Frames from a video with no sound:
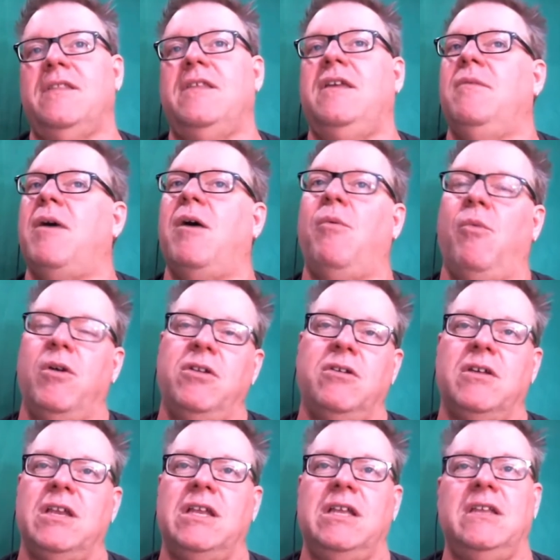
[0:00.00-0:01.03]
Think about what
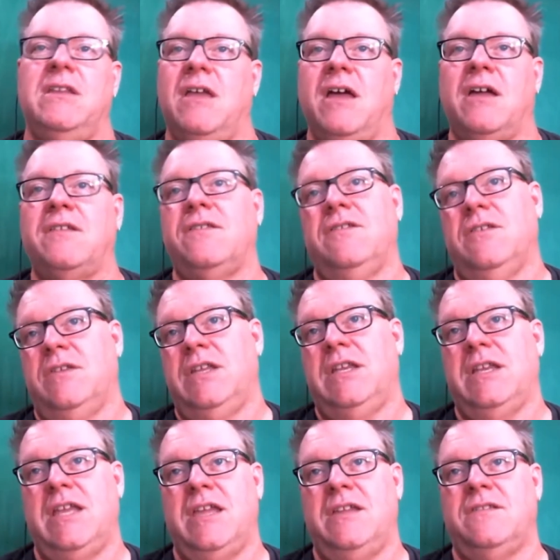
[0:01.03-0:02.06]
you're going to index. Do you need
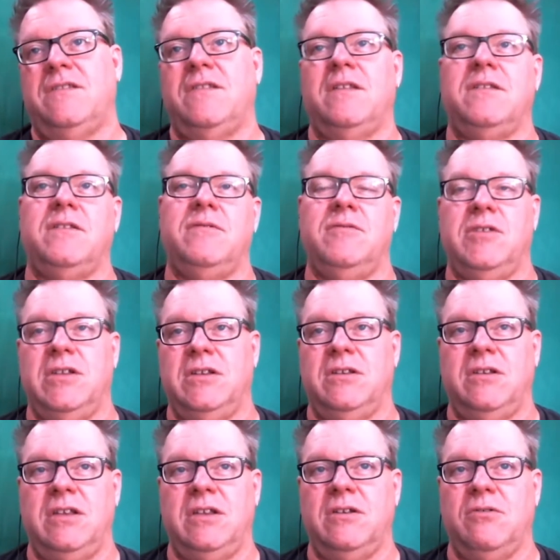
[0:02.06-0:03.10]
it case sensitive? Do you
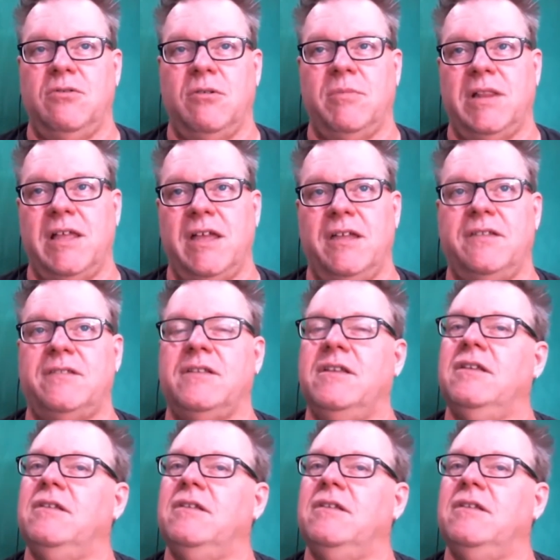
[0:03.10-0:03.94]
need it normalized?